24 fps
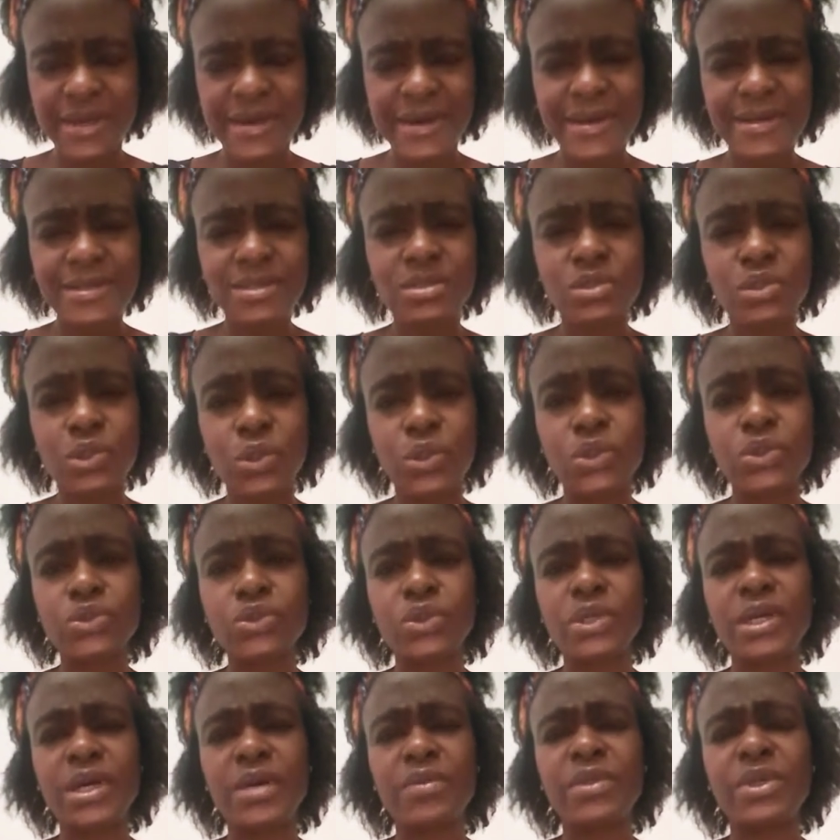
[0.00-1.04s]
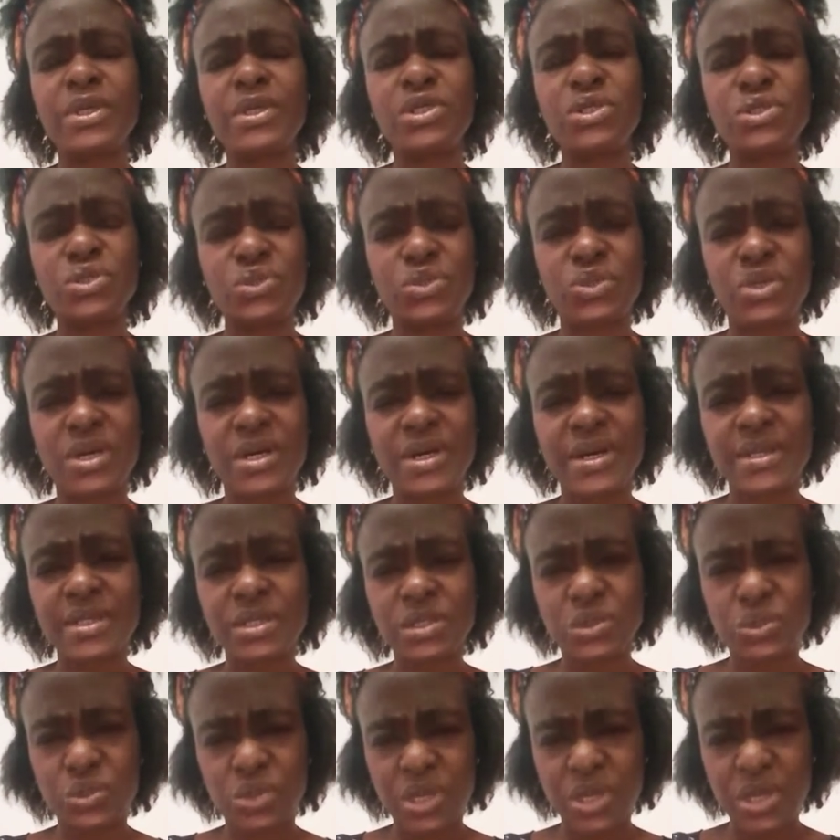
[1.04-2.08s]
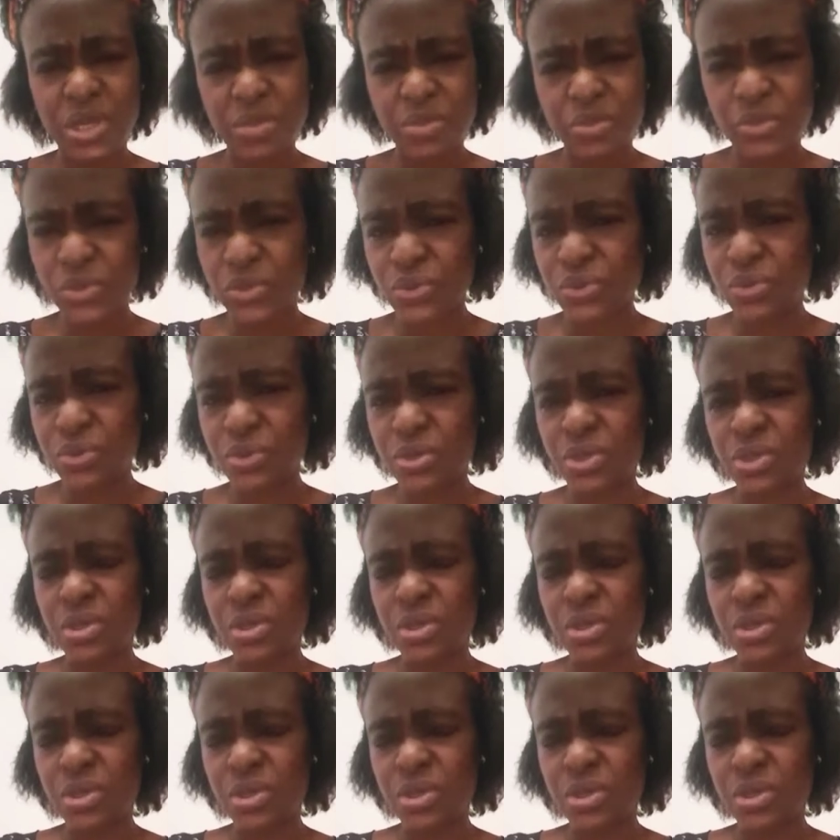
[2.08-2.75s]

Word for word: ask God to come into your hearts to help you